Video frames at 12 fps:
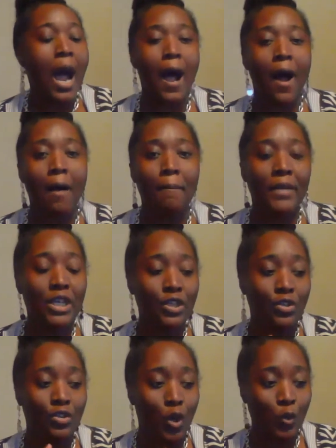Um,
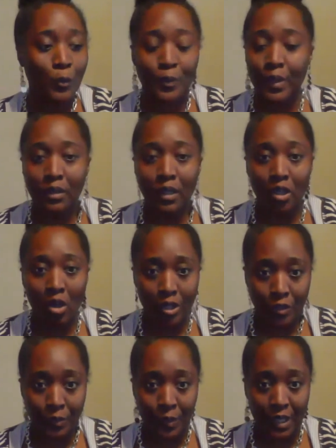don't put
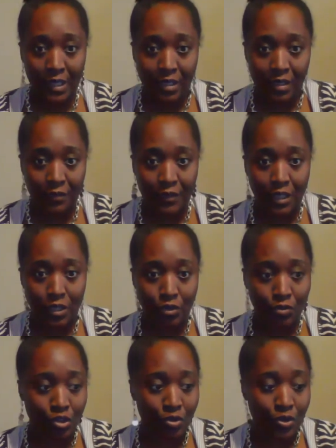large pieces of it in
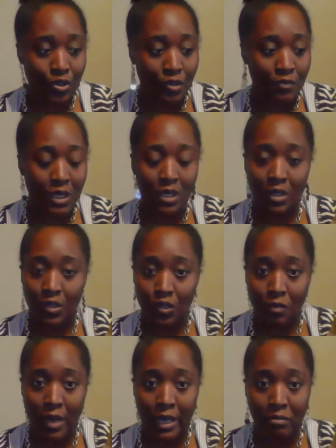your juicer because
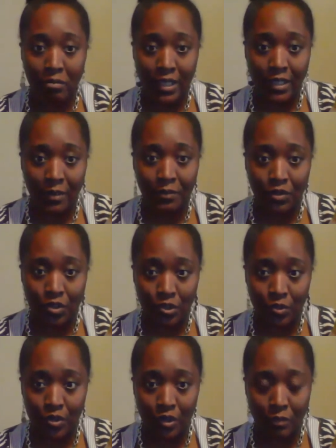you might mess up your
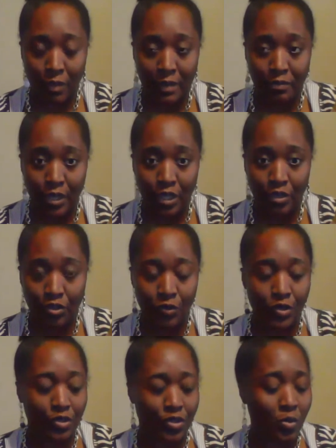juicer. You might break your
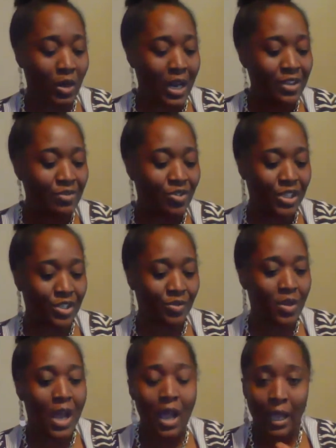juicer. So what I usually
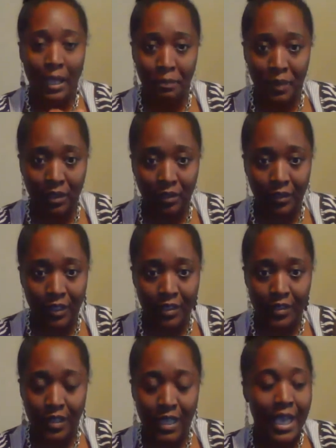do, I peel
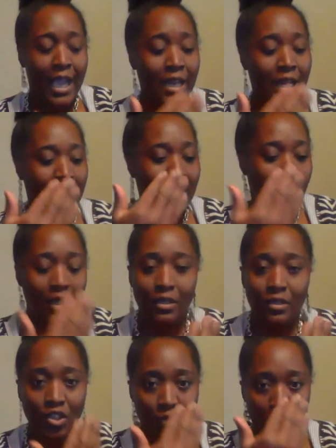this and I cut